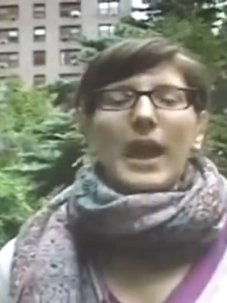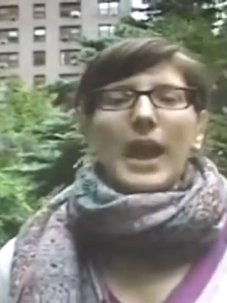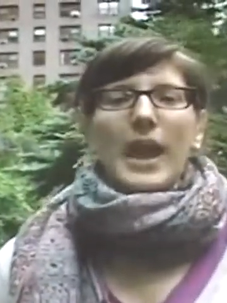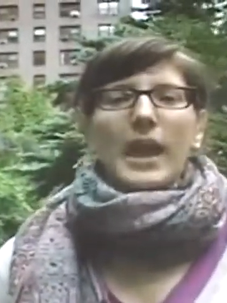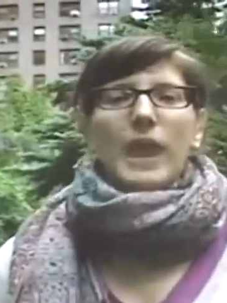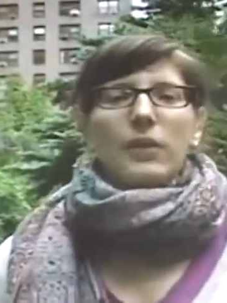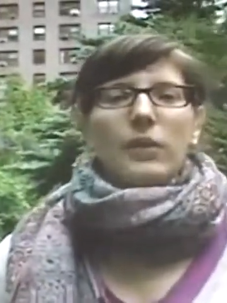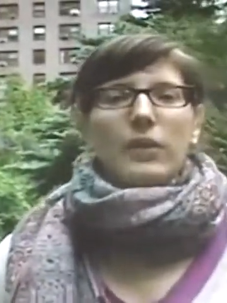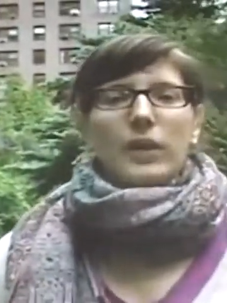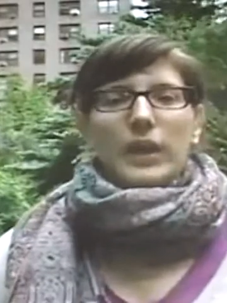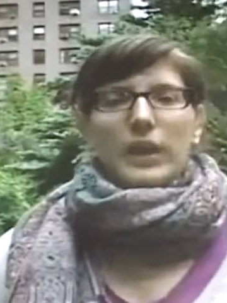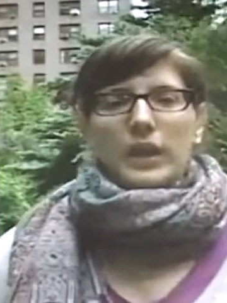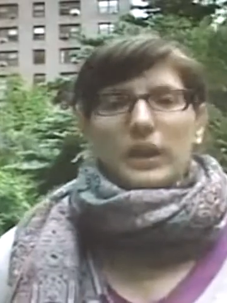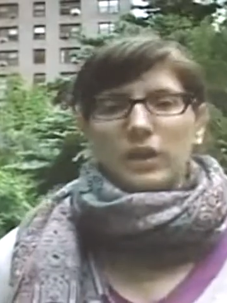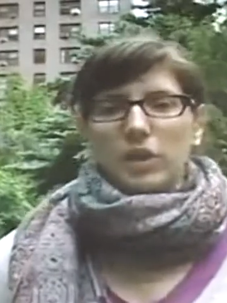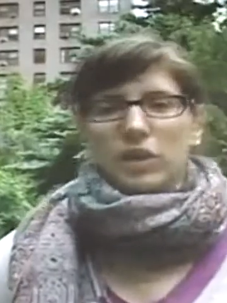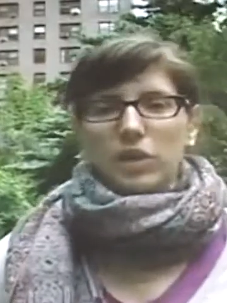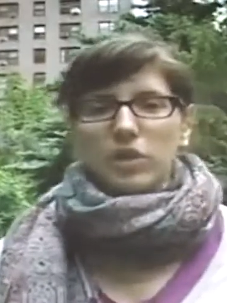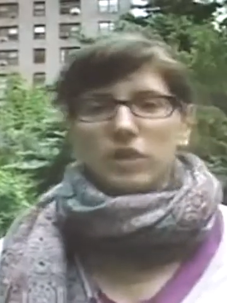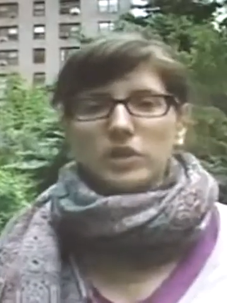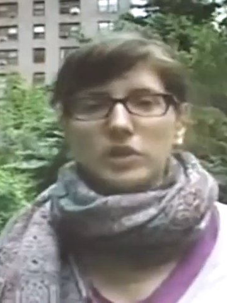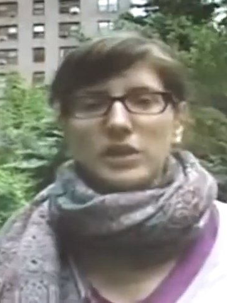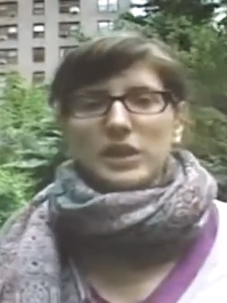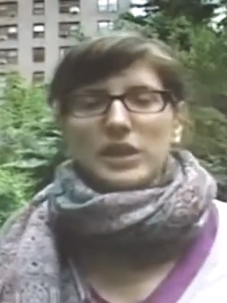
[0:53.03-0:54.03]
and we're in
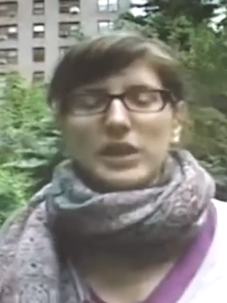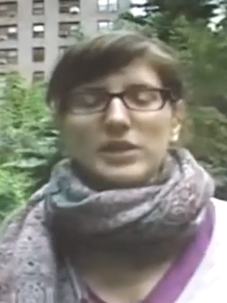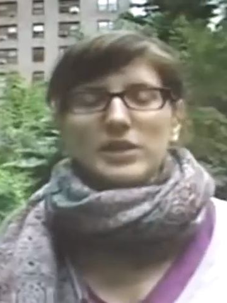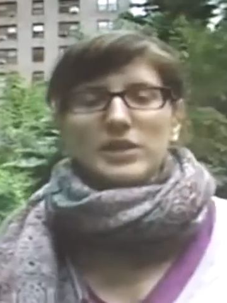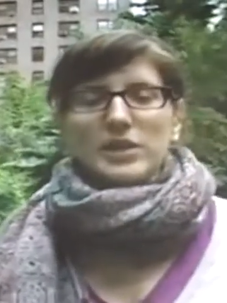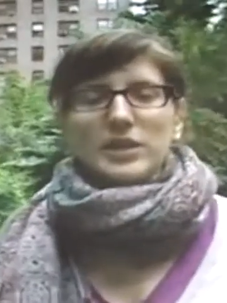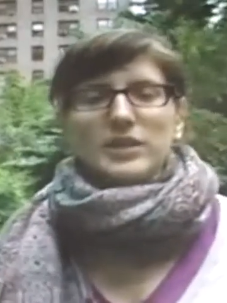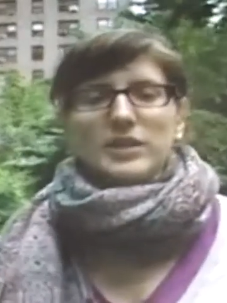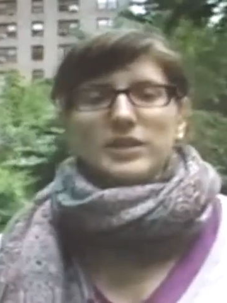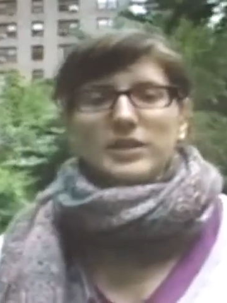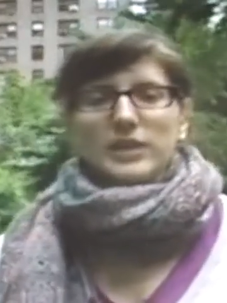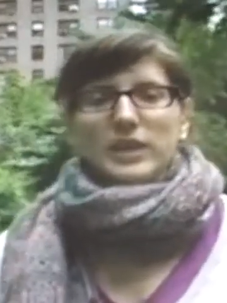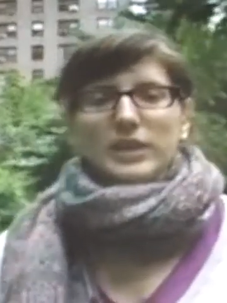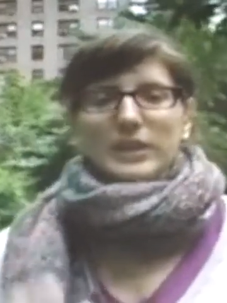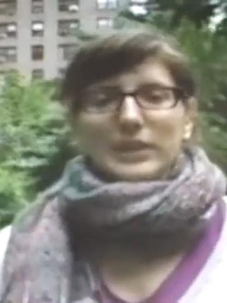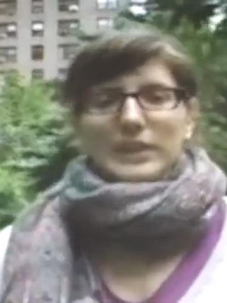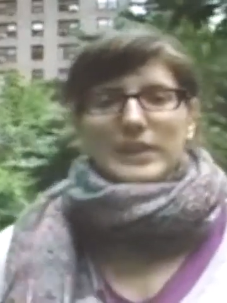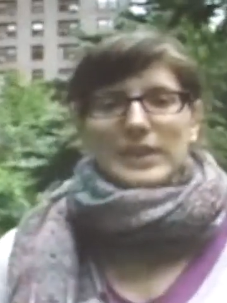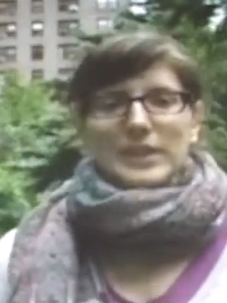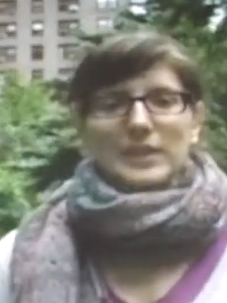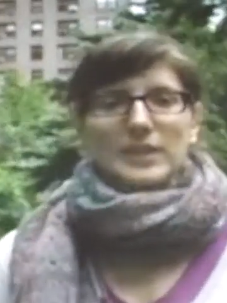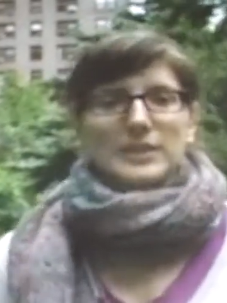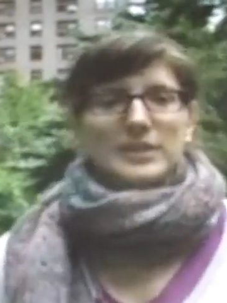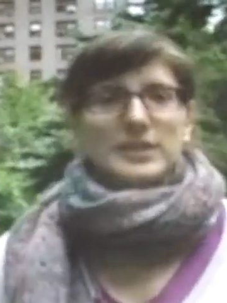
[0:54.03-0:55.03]
negotiations to
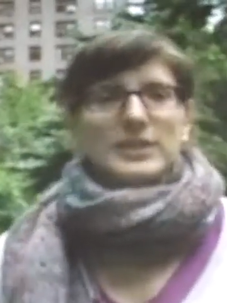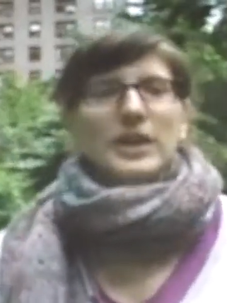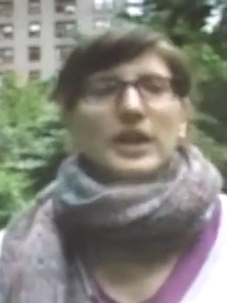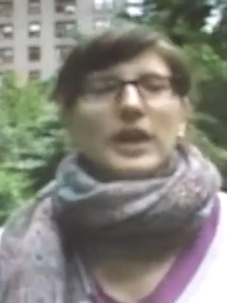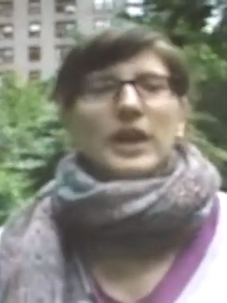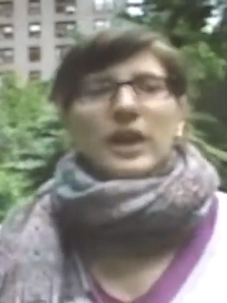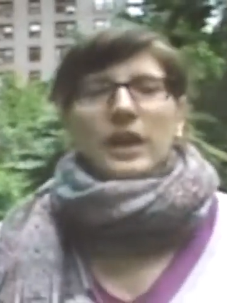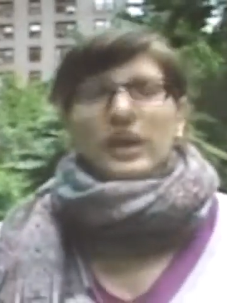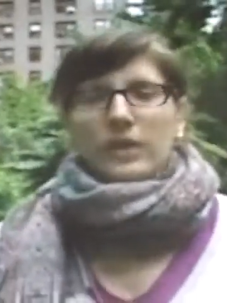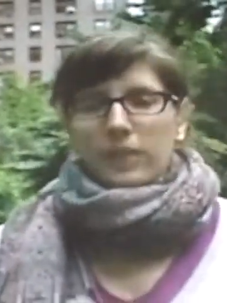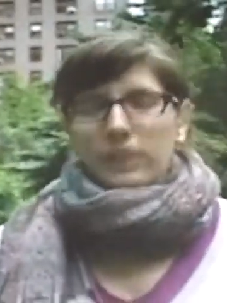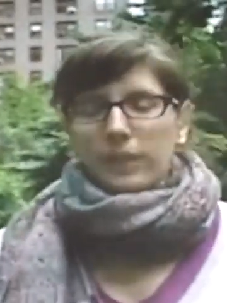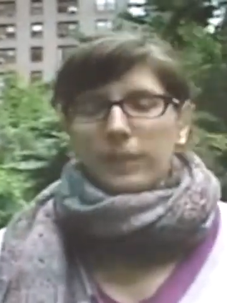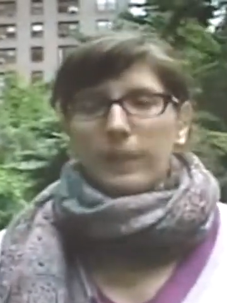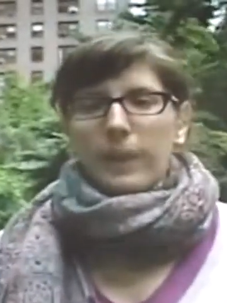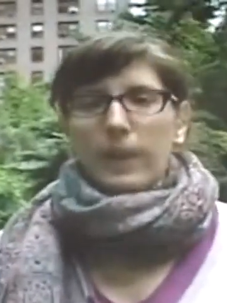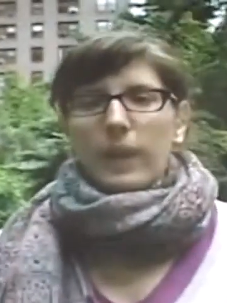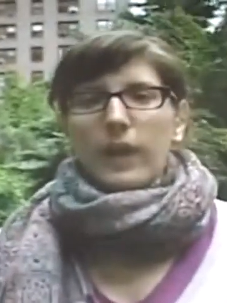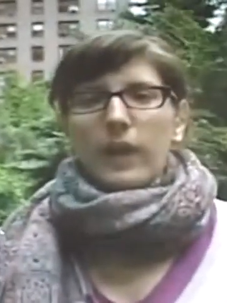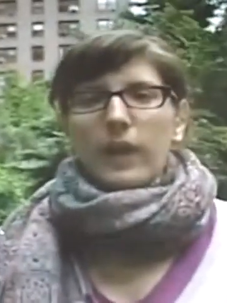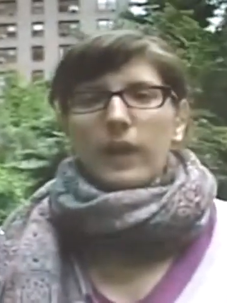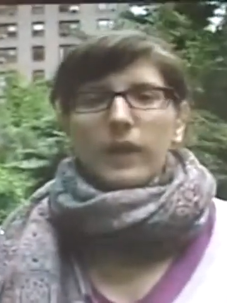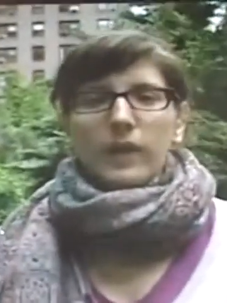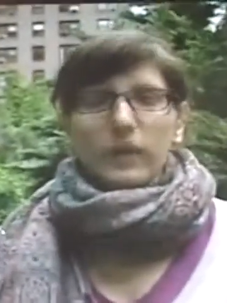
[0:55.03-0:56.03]
lease the
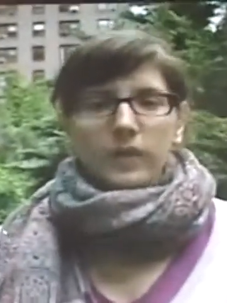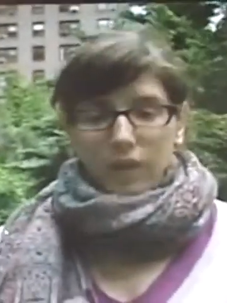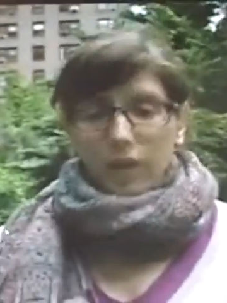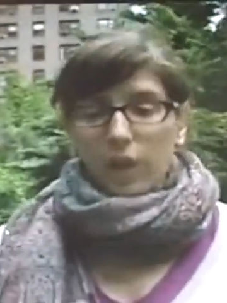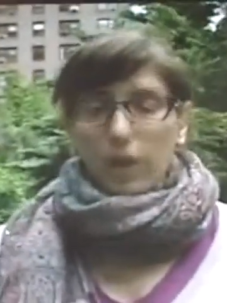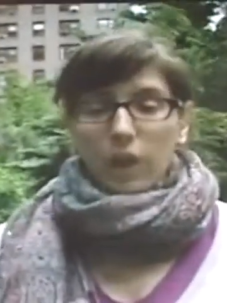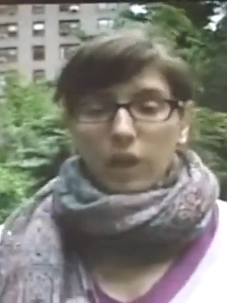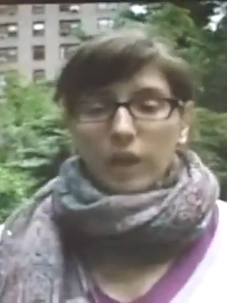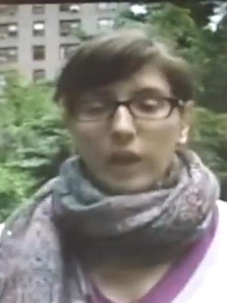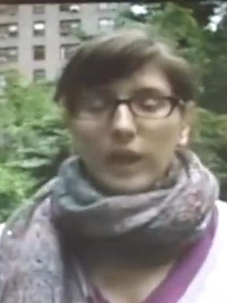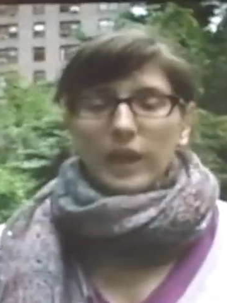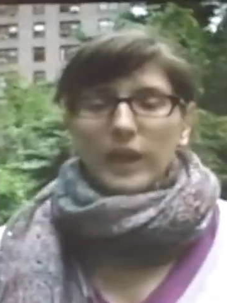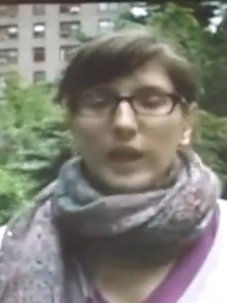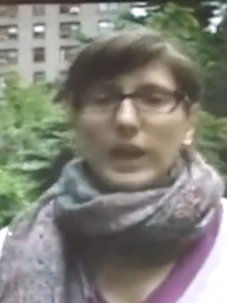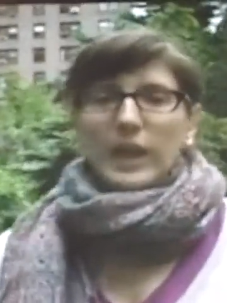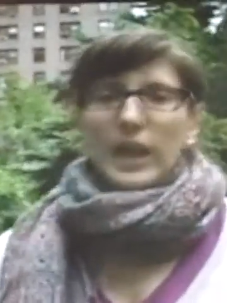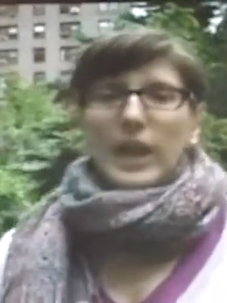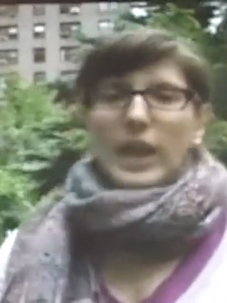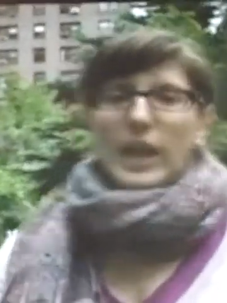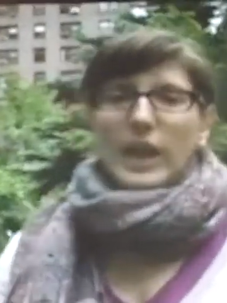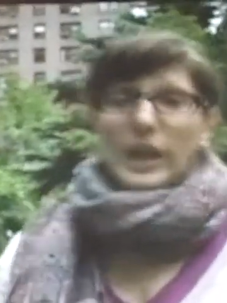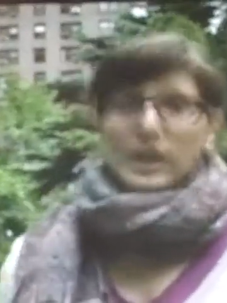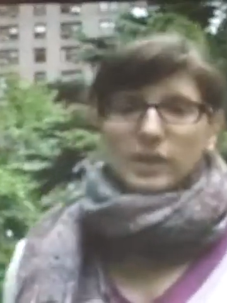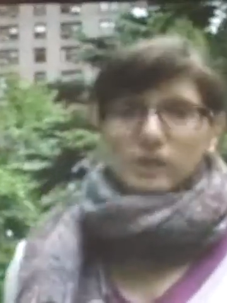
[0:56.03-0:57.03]
park, the garden,
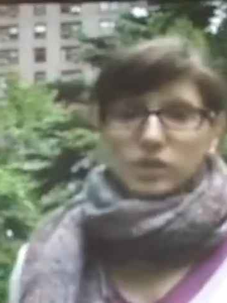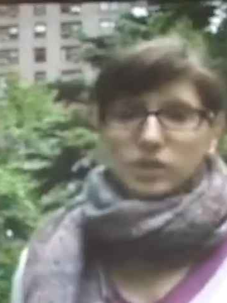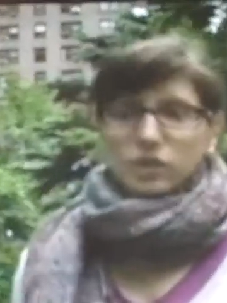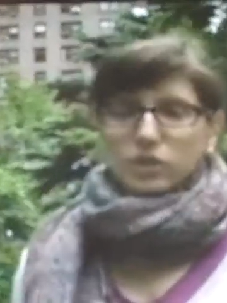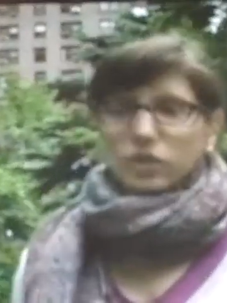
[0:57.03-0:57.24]
uh,